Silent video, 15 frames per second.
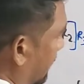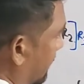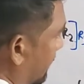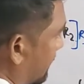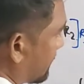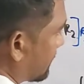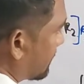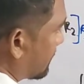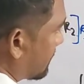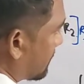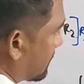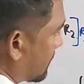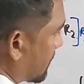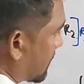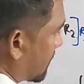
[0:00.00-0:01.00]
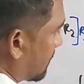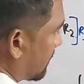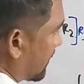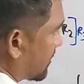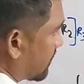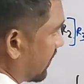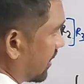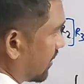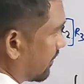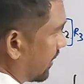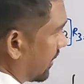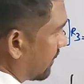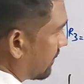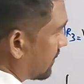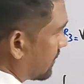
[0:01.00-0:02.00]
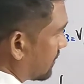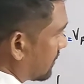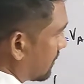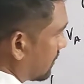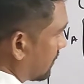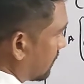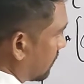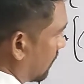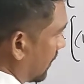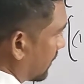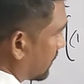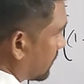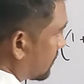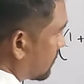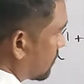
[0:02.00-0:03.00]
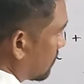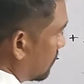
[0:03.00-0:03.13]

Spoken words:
and this term gets multiplied with 1,